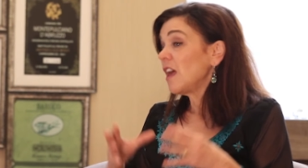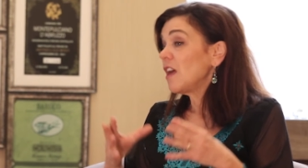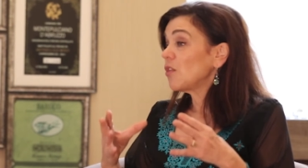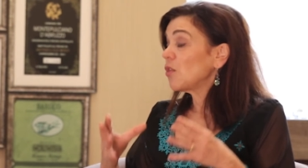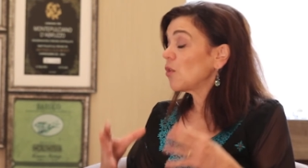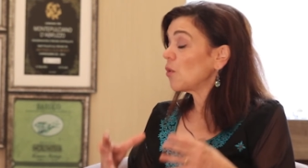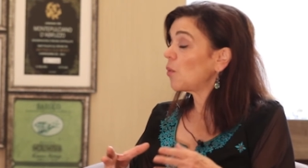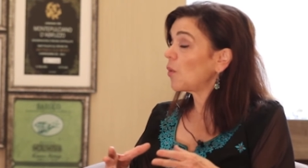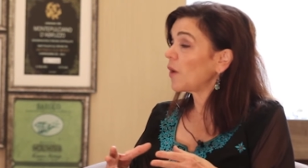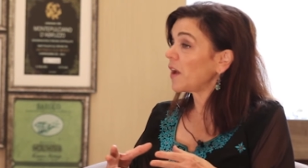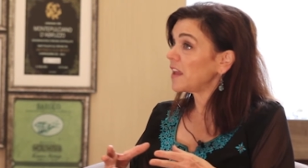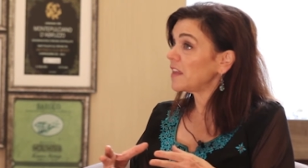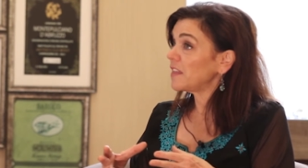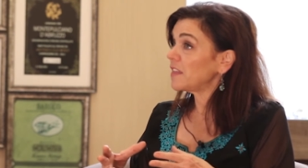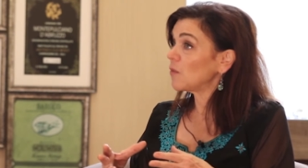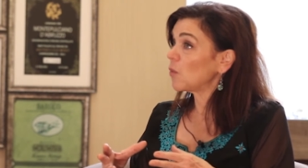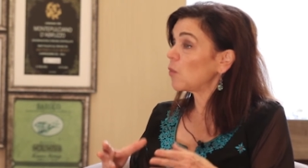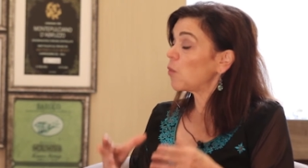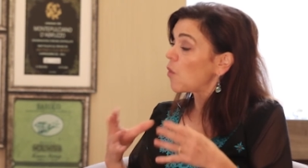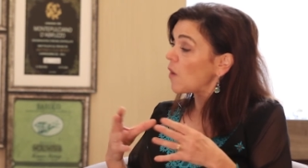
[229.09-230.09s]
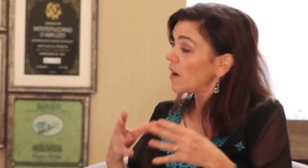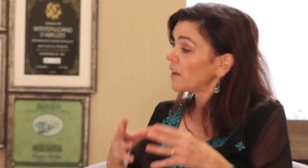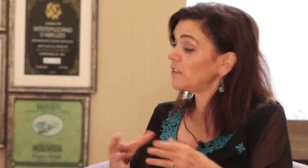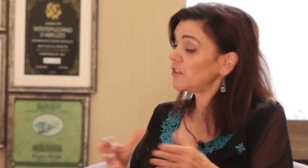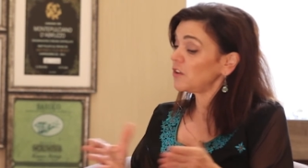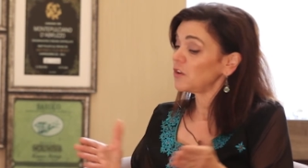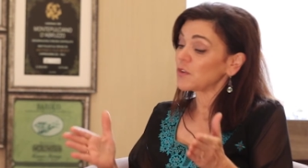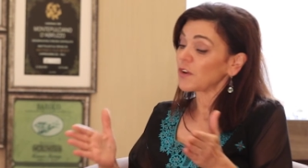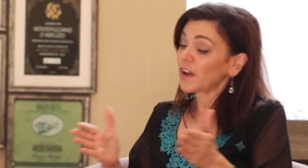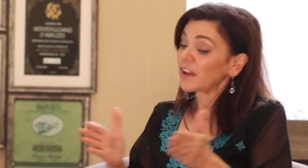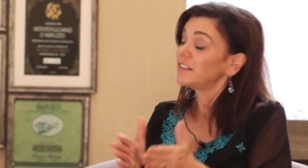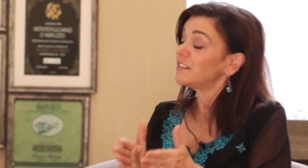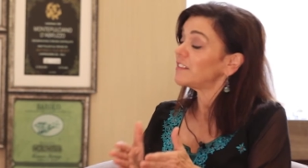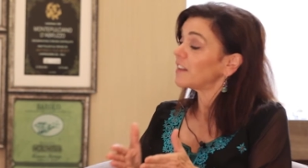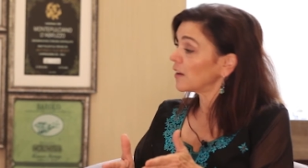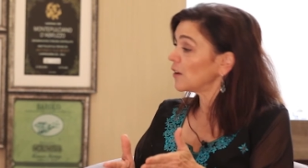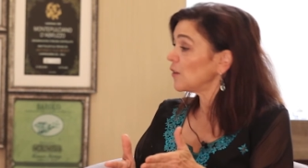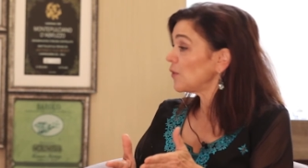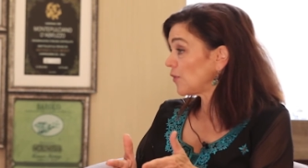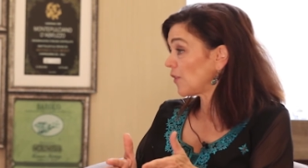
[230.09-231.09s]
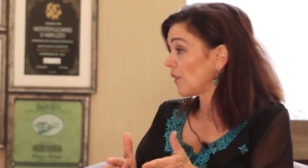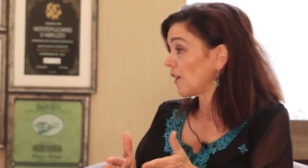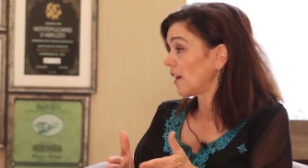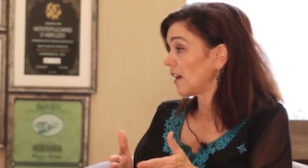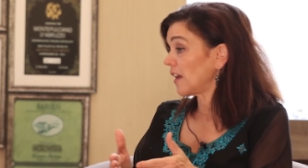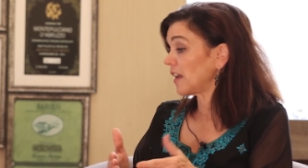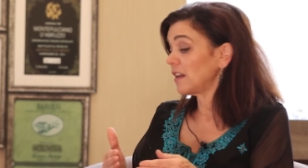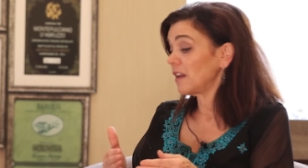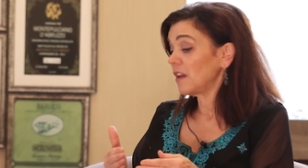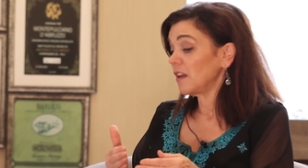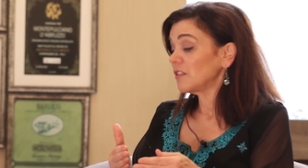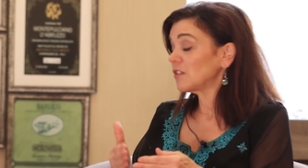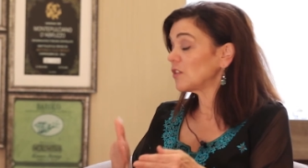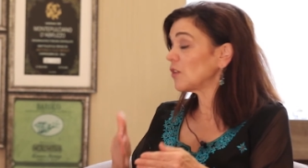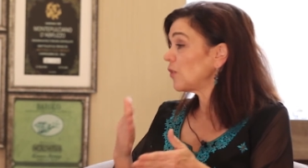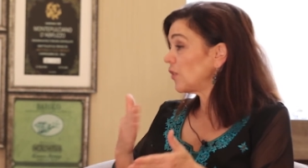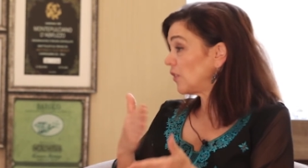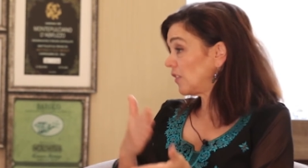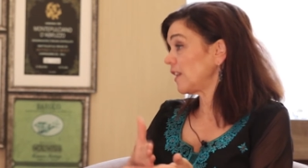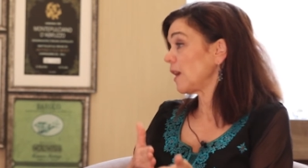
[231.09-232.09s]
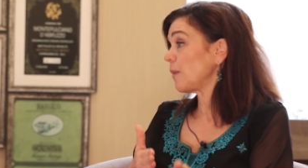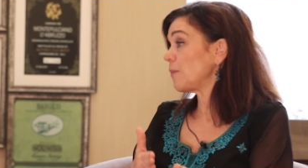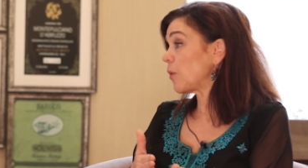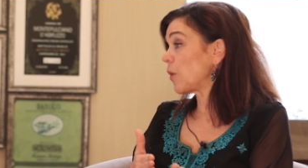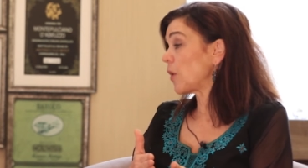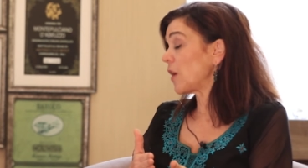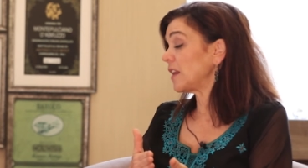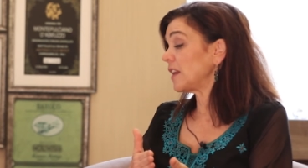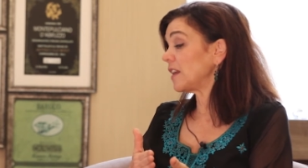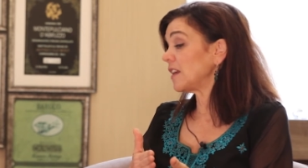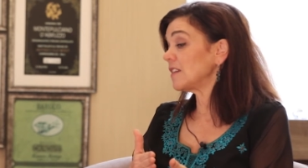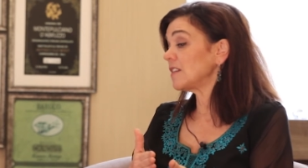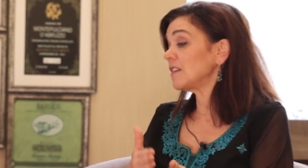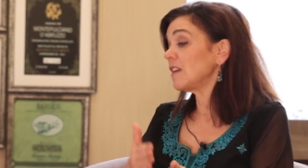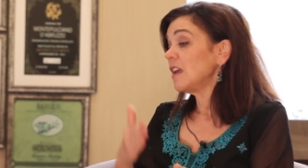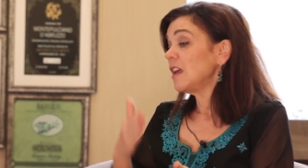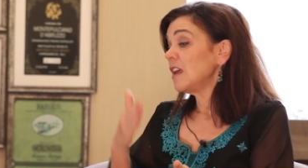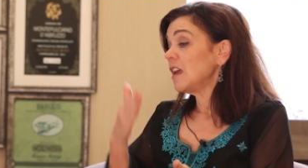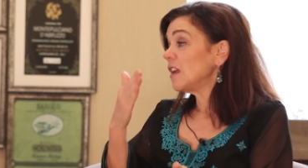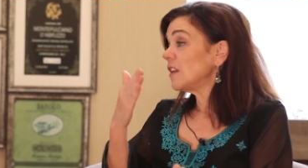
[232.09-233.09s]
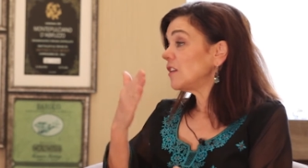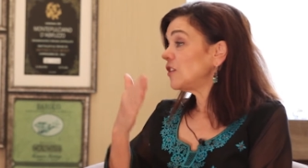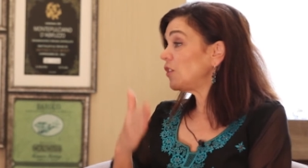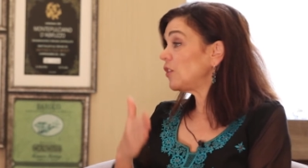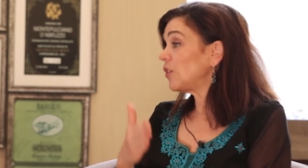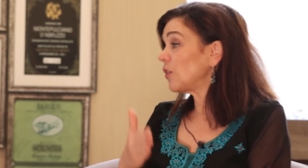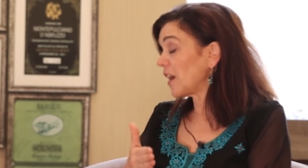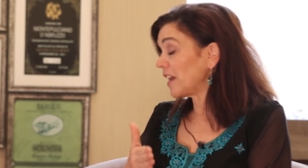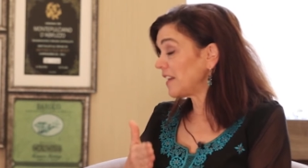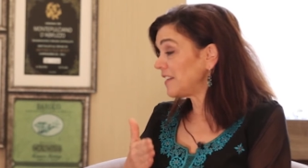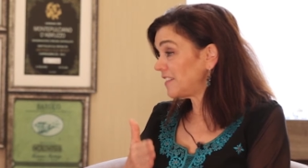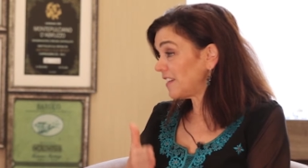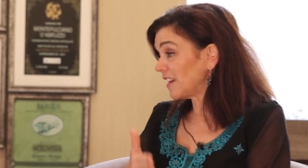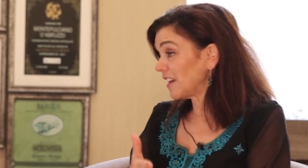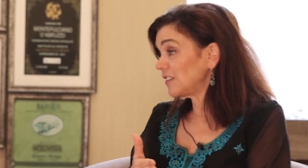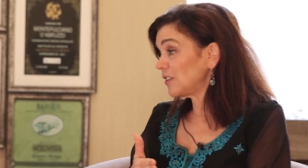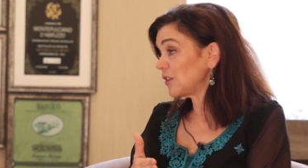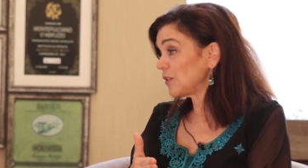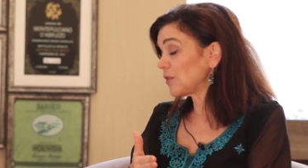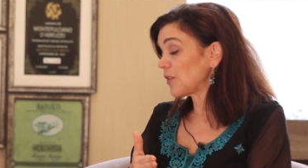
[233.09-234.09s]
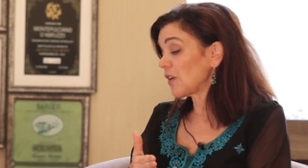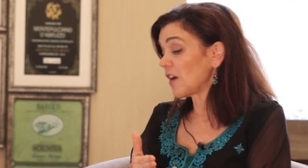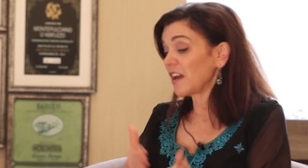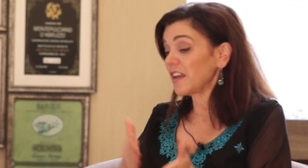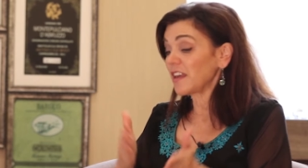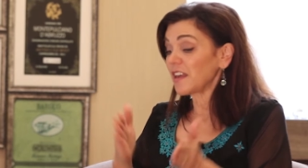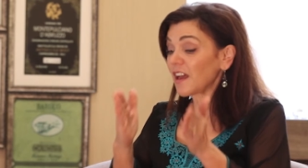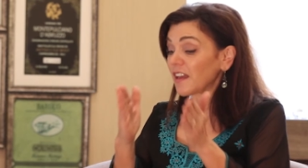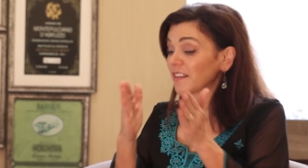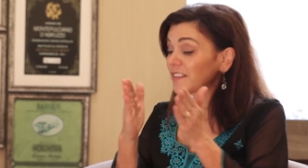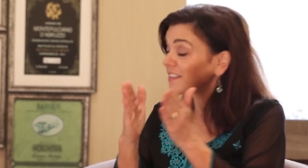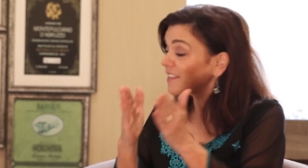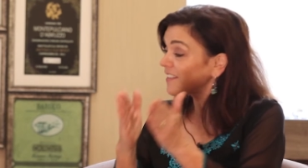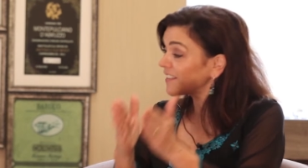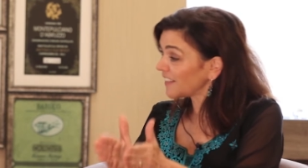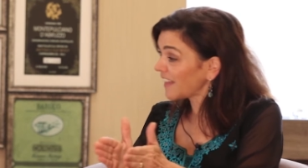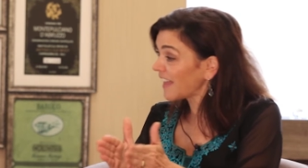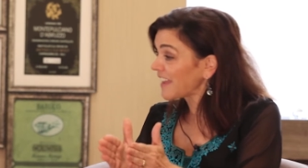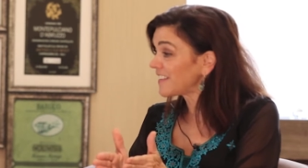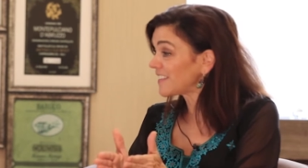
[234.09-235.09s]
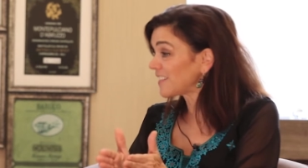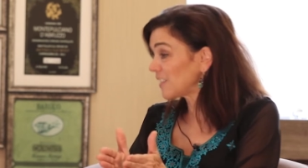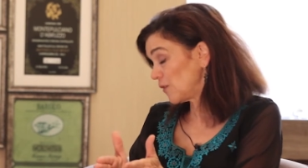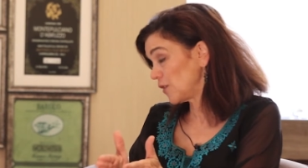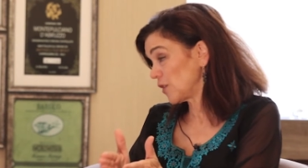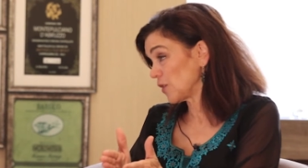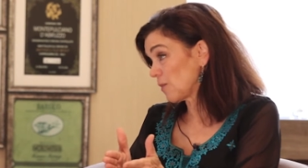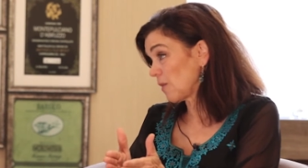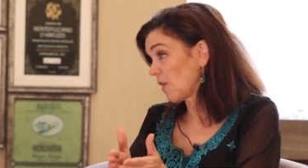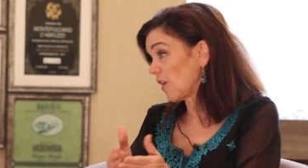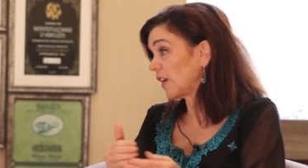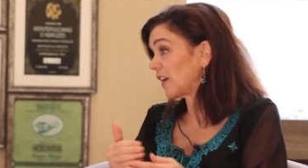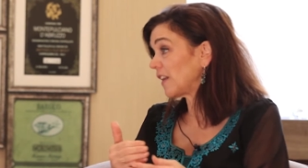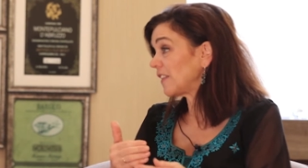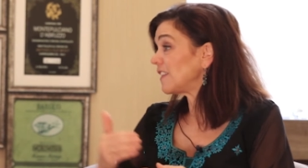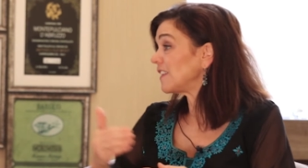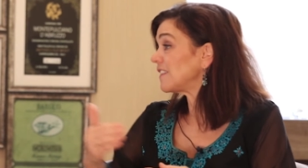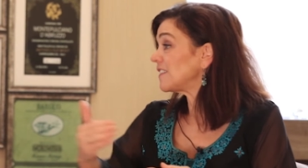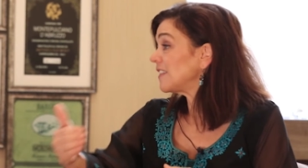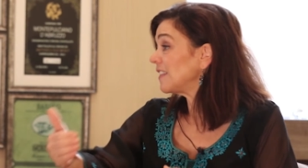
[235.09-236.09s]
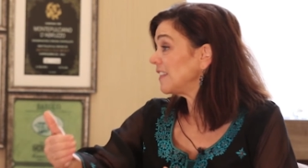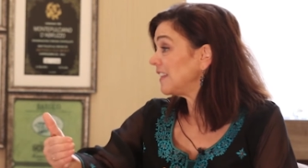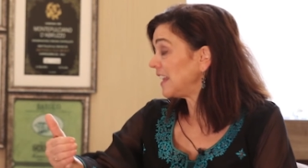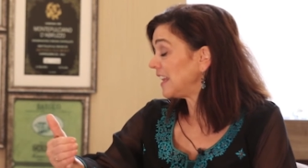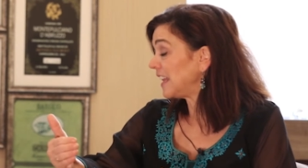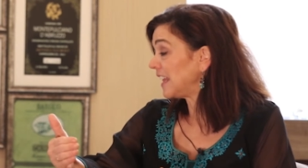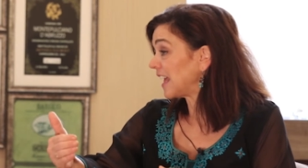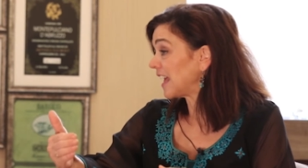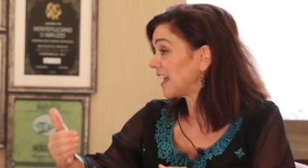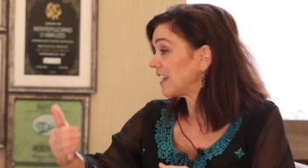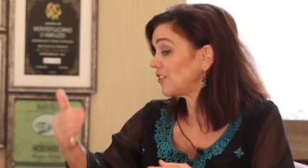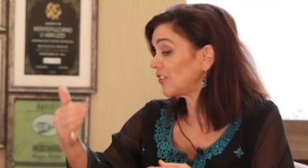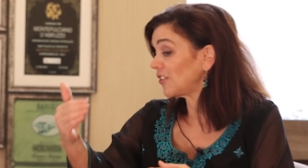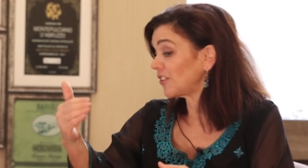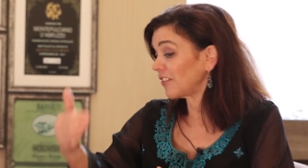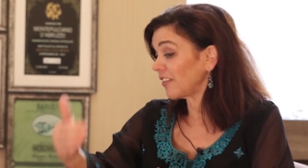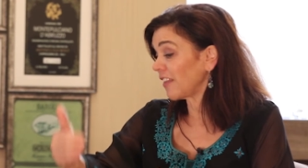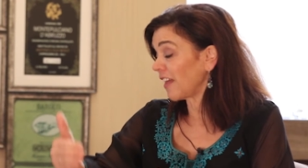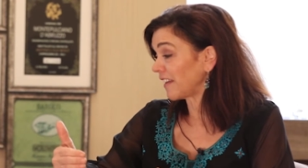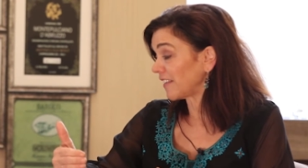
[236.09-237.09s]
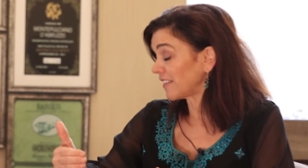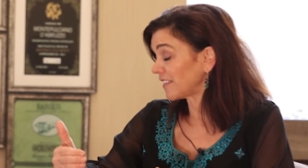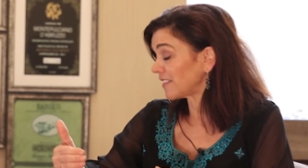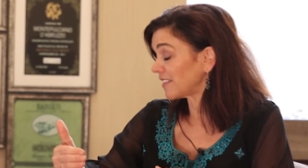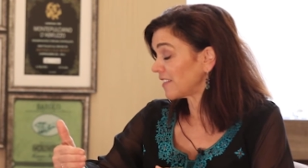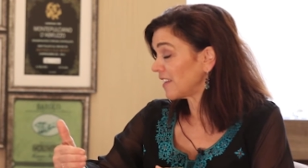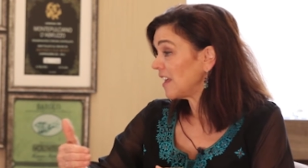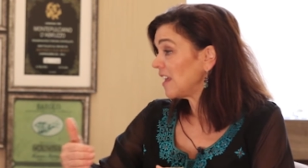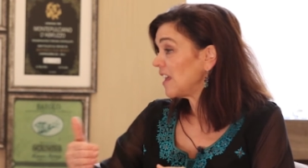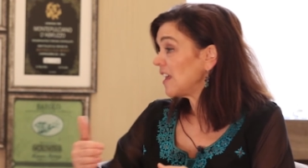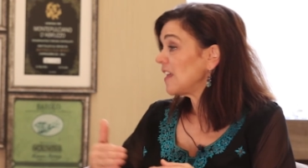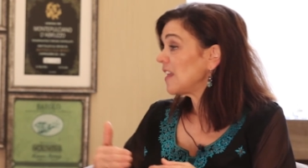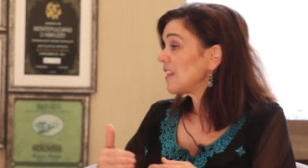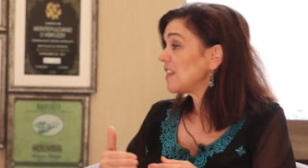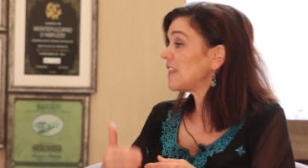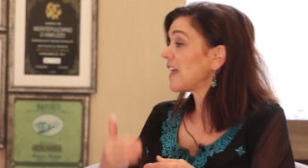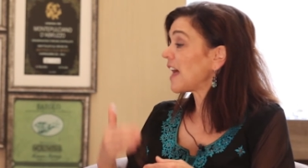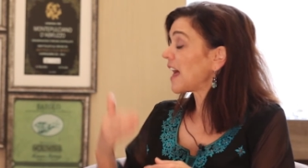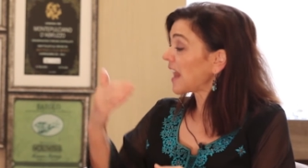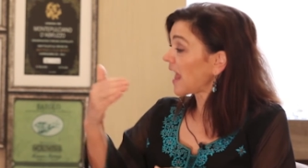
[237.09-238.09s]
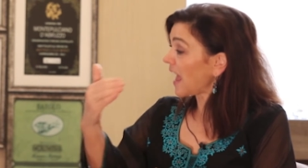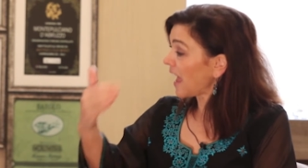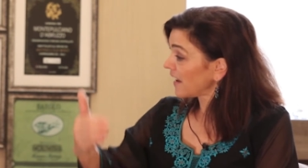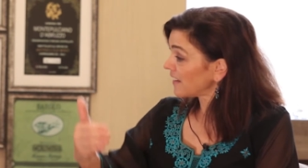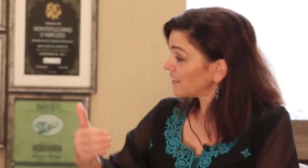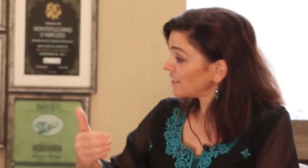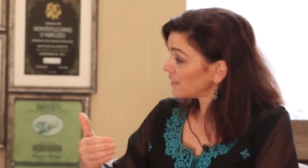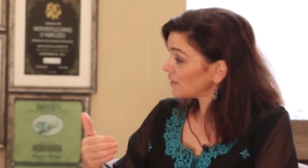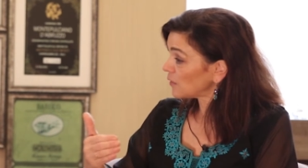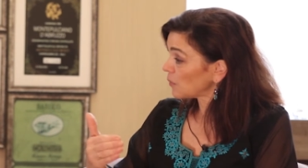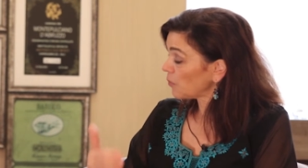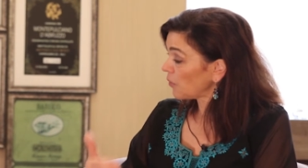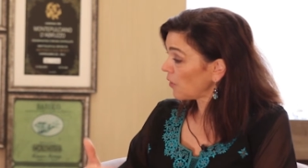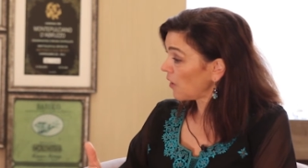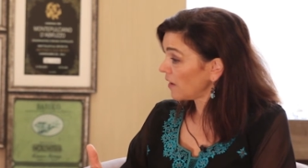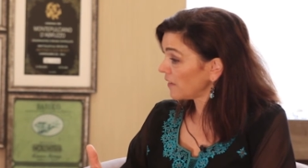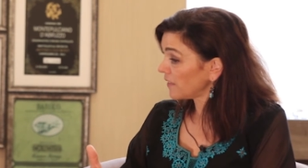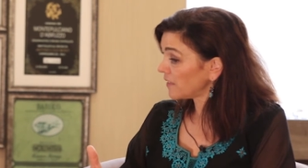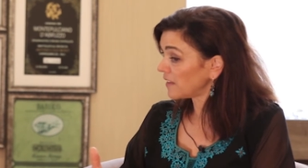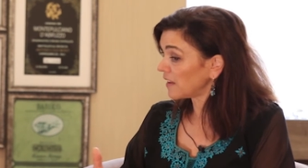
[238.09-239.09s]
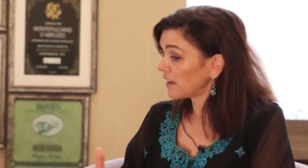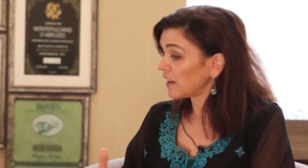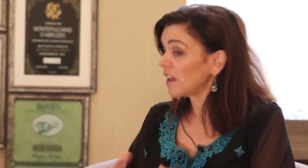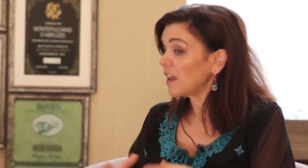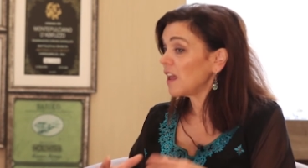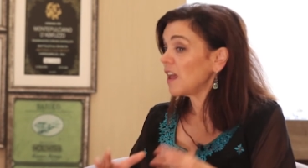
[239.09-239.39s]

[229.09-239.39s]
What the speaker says: The way, once you've identified, so step one is to identify a slice of your market, this leading edge slice that acts as a proxy.